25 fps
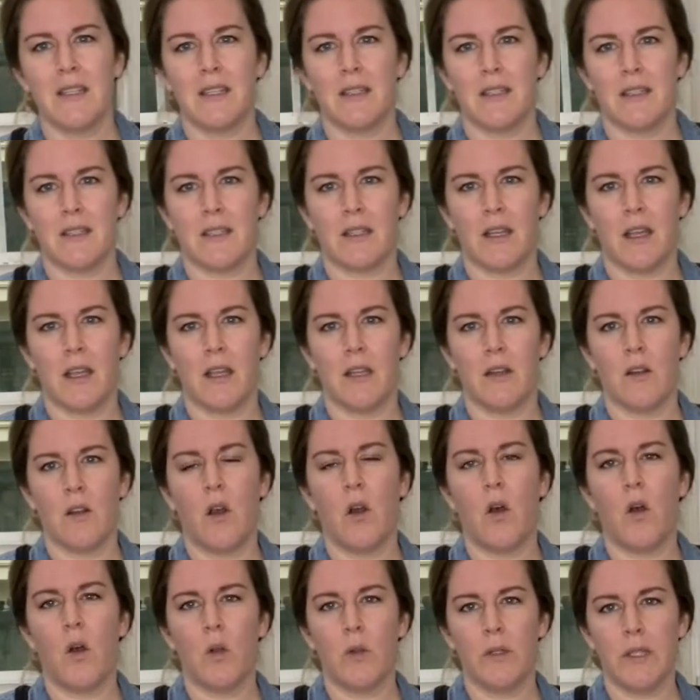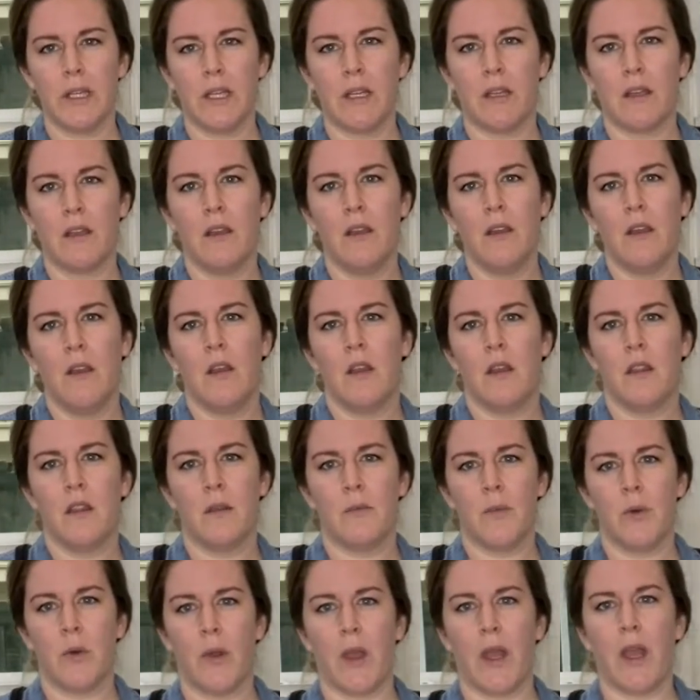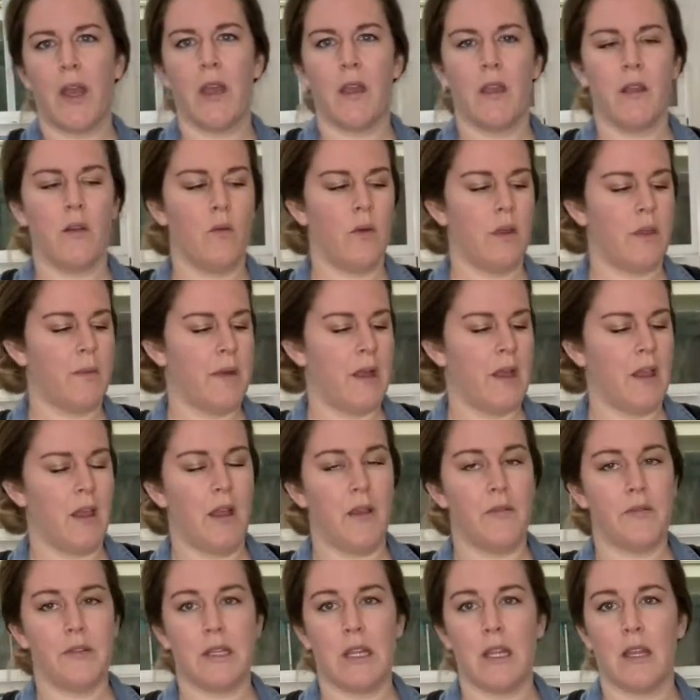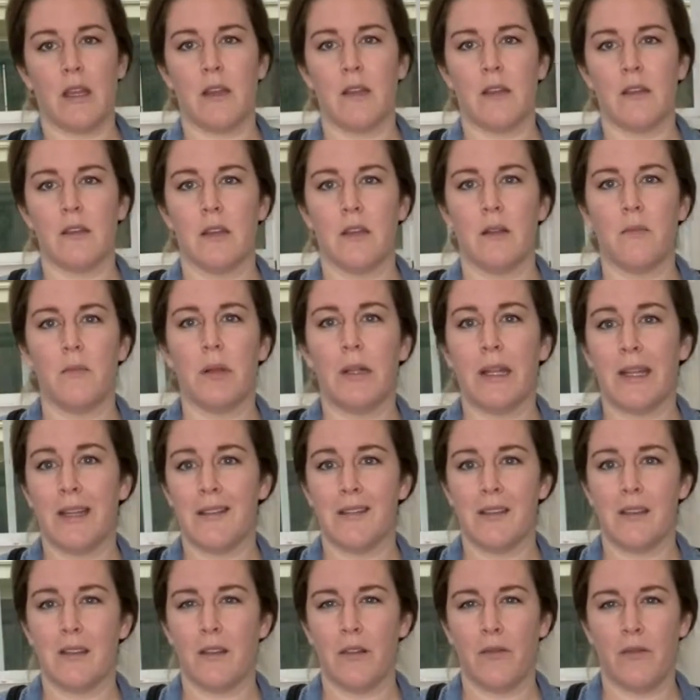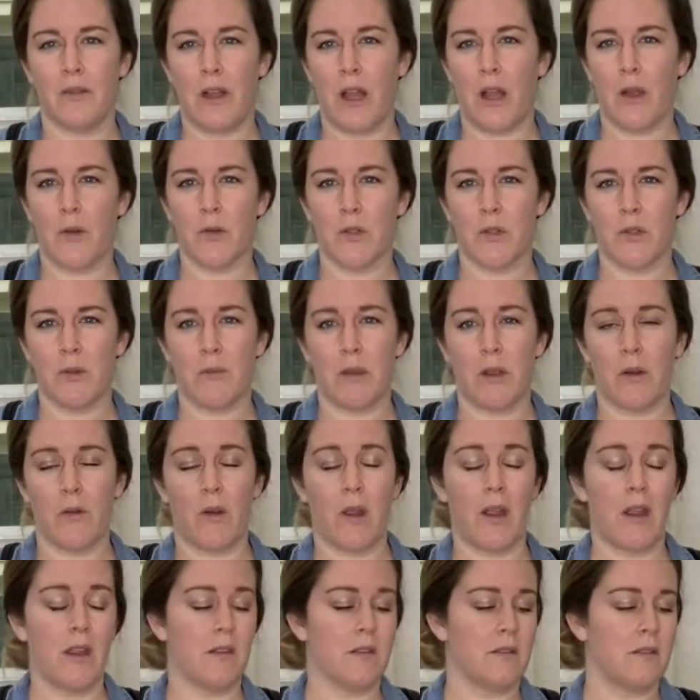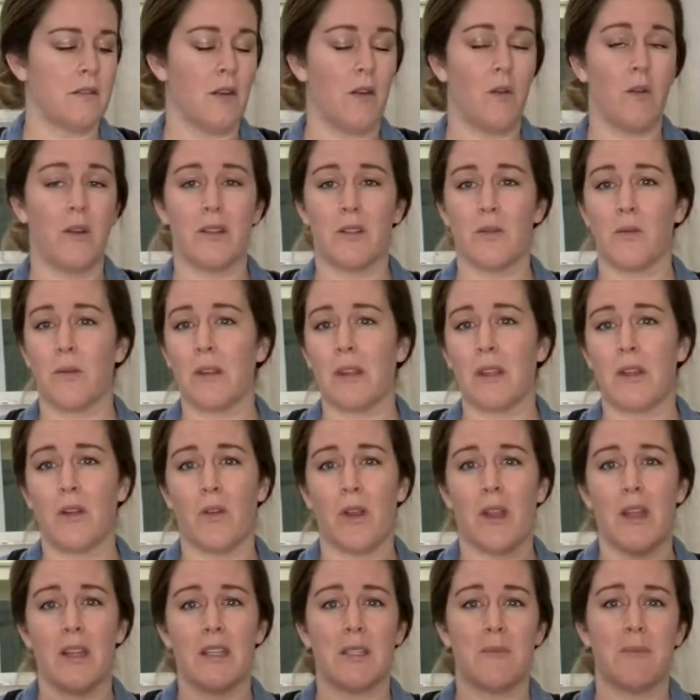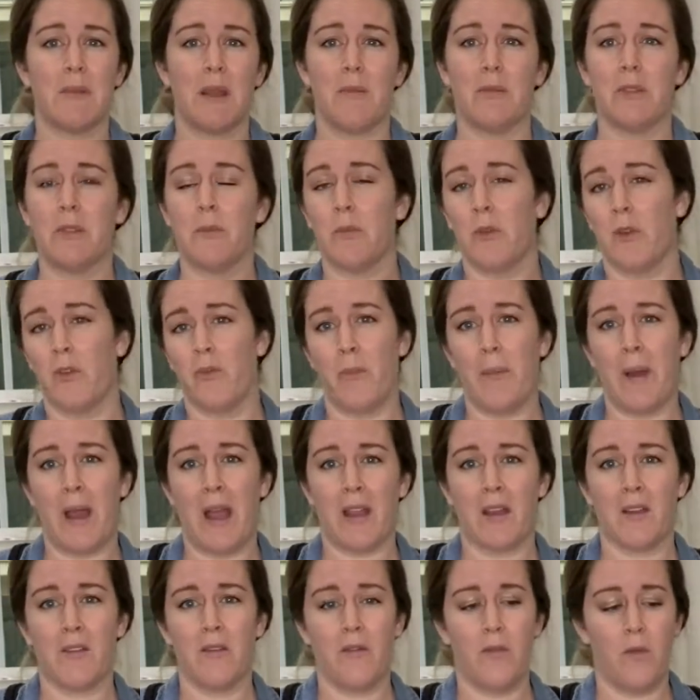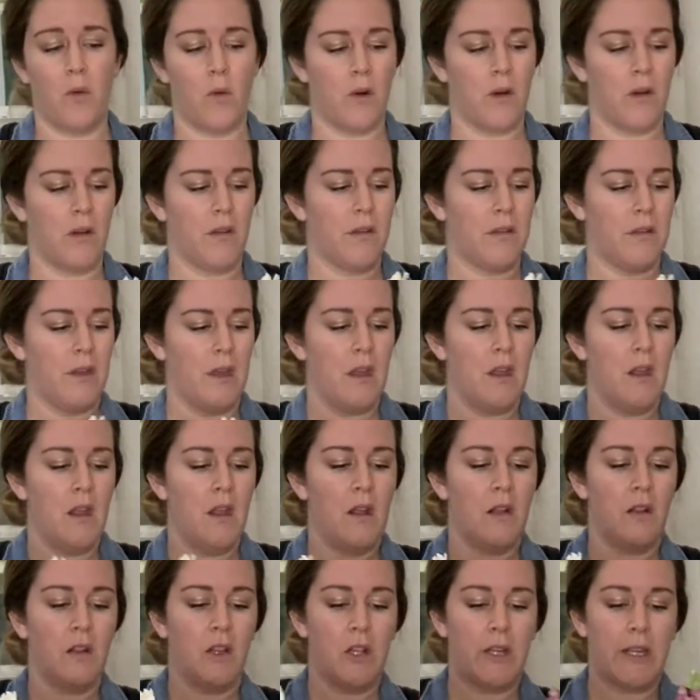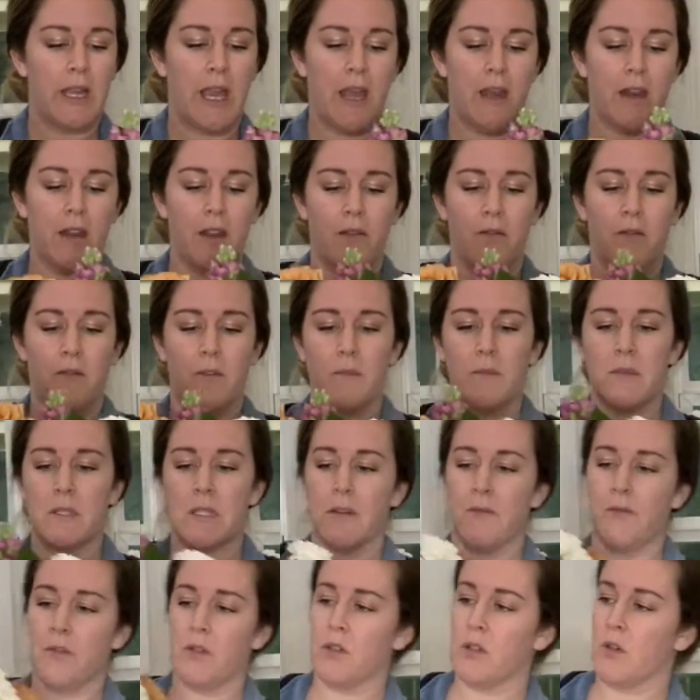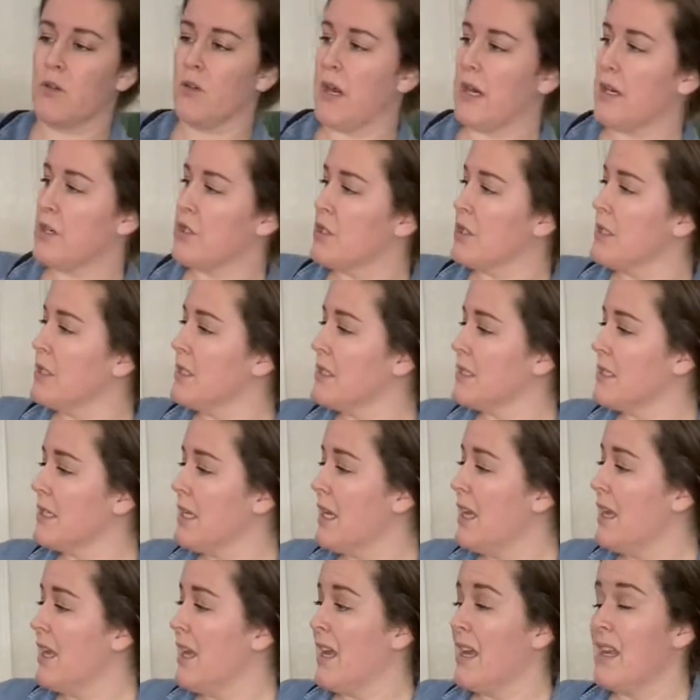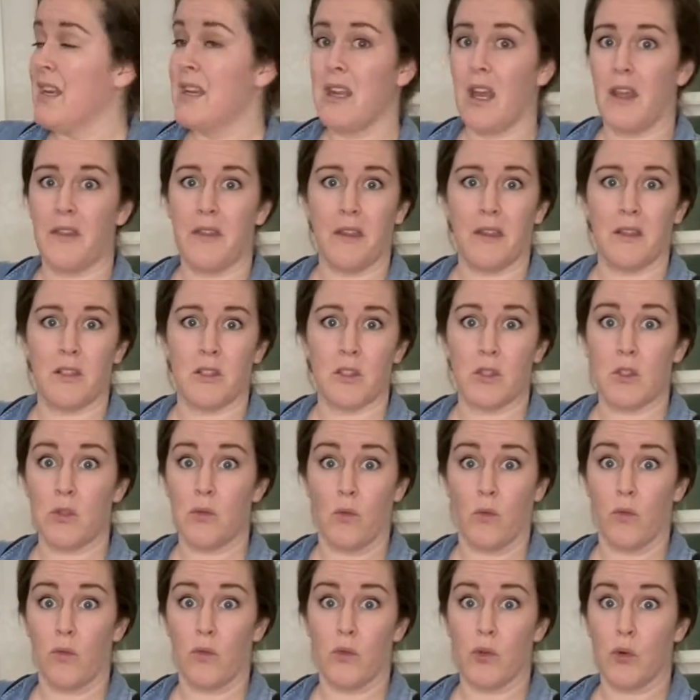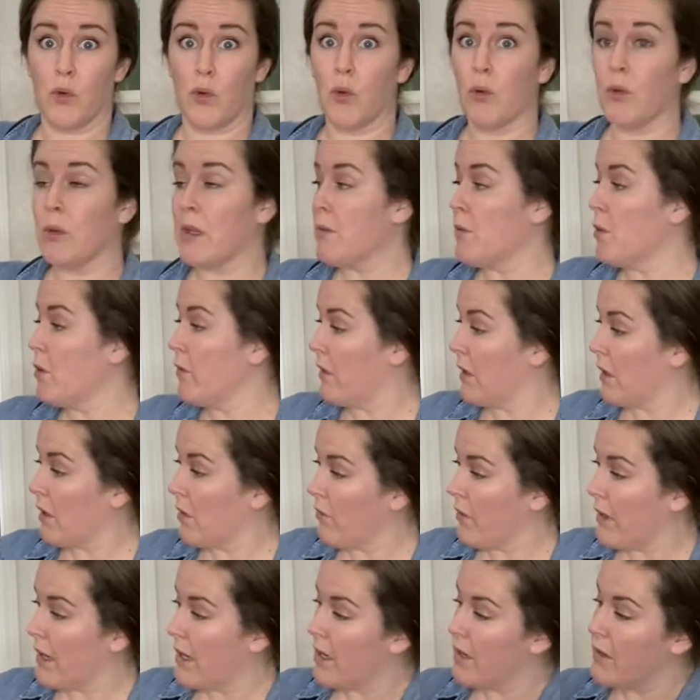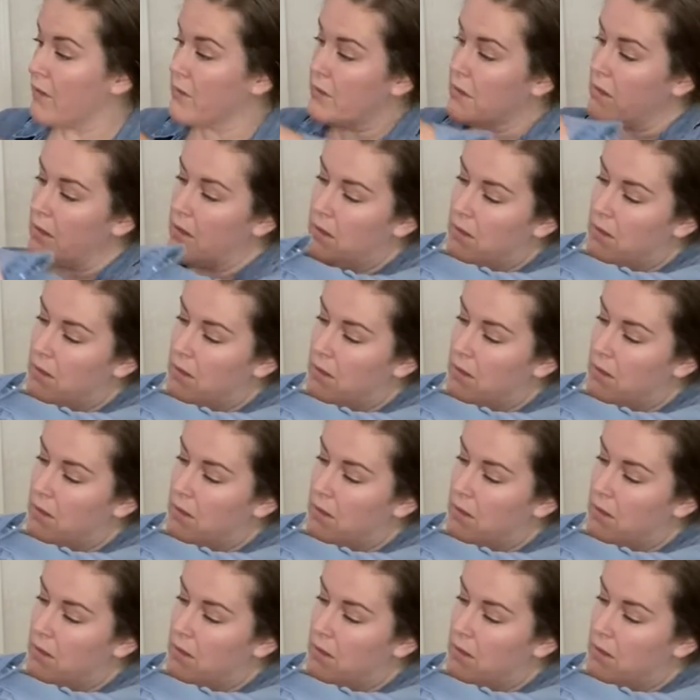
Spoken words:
to design holding the bouquet with my left hand and placing the flowers with my right. So it's really great to be able to move back and forth, look at it from different directions, and nothing's truly moving around.